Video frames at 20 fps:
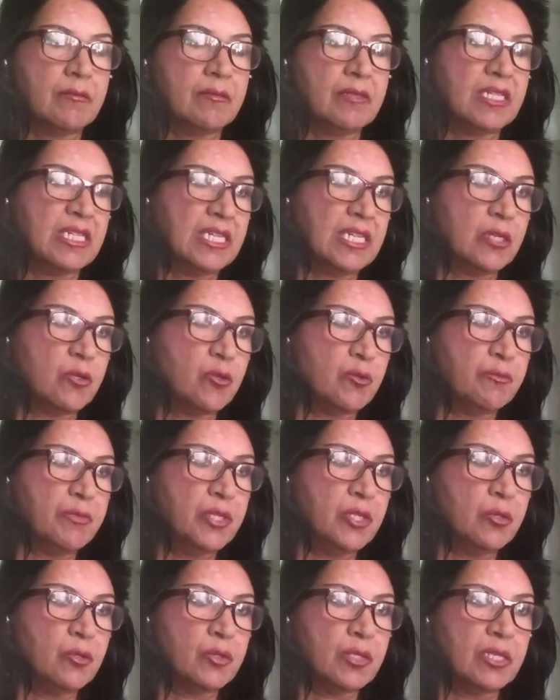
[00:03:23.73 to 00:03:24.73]
It could be
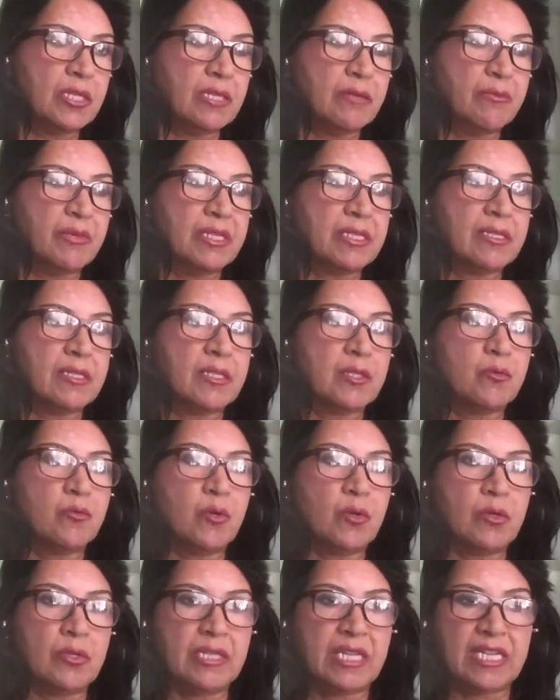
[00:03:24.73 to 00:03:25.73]
used in the business
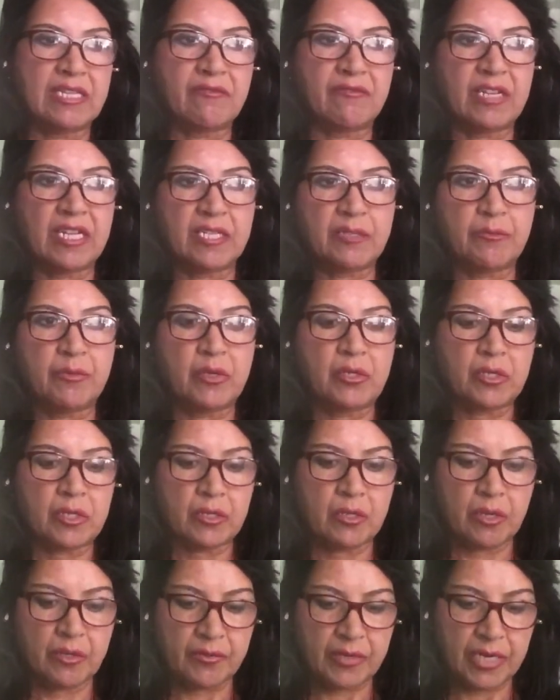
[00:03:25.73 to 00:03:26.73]
world as well as
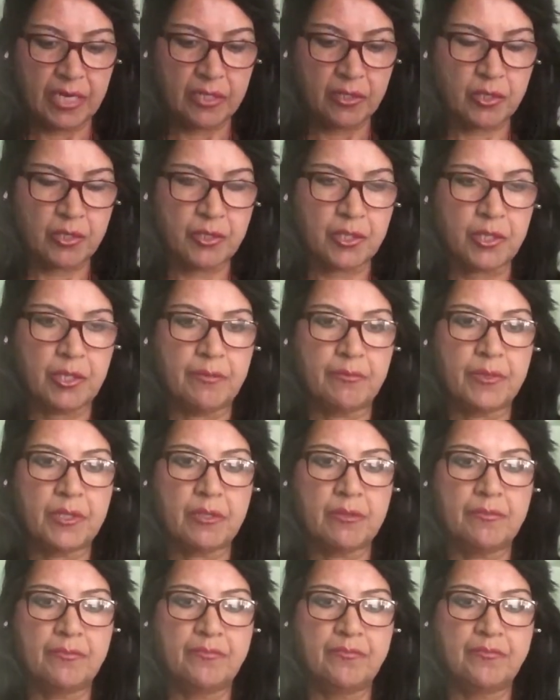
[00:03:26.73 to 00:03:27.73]
personal relationships.
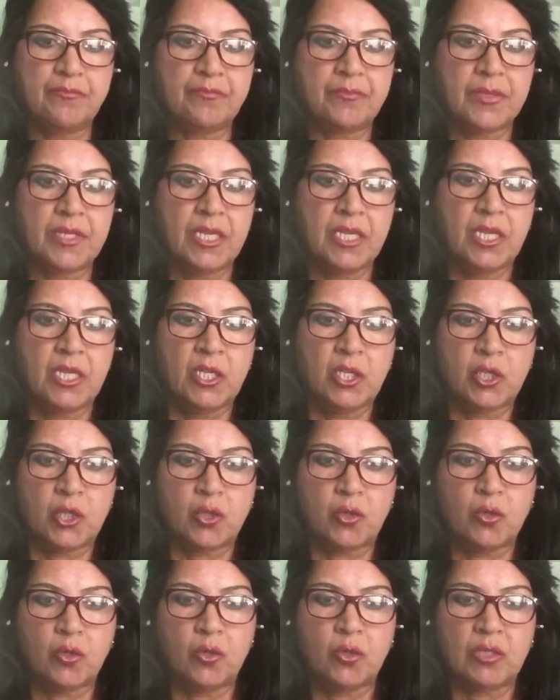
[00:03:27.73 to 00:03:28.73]

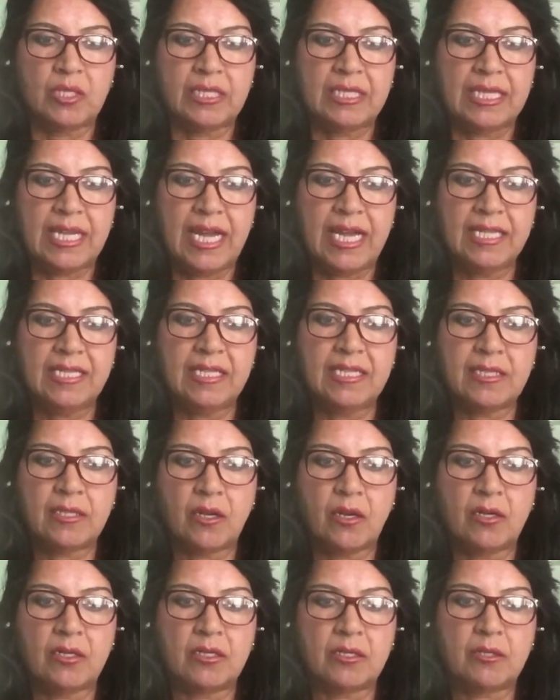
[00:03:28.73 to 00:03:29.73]
So that is
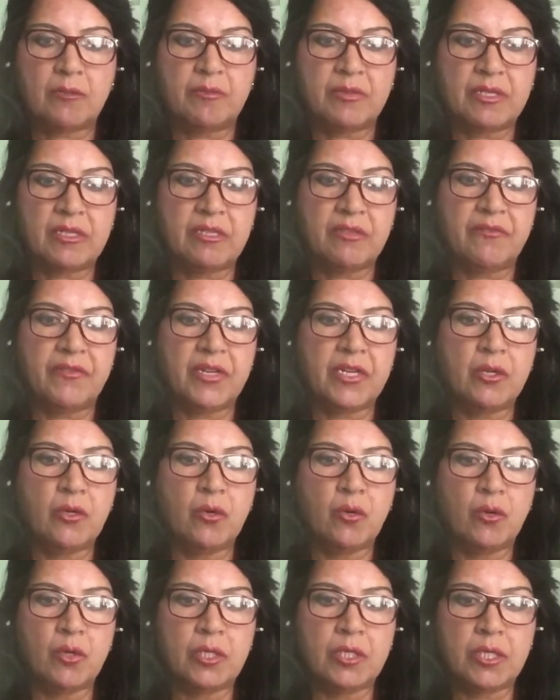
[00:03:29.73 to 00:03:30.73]
our specific goal
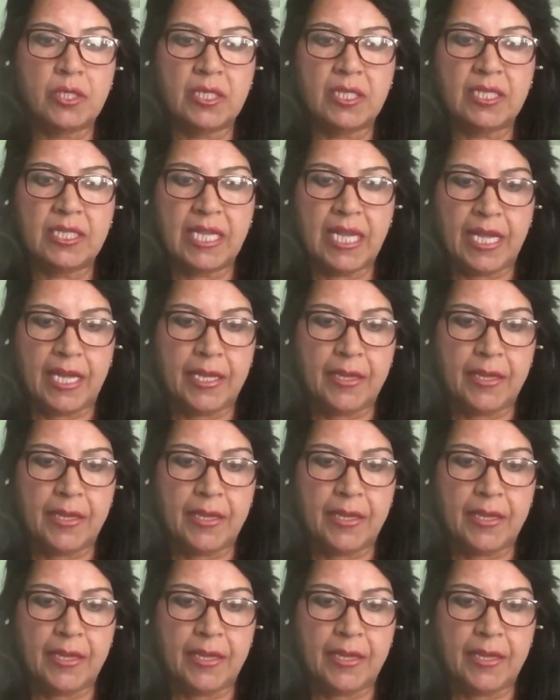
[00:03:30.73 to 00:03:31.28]
today.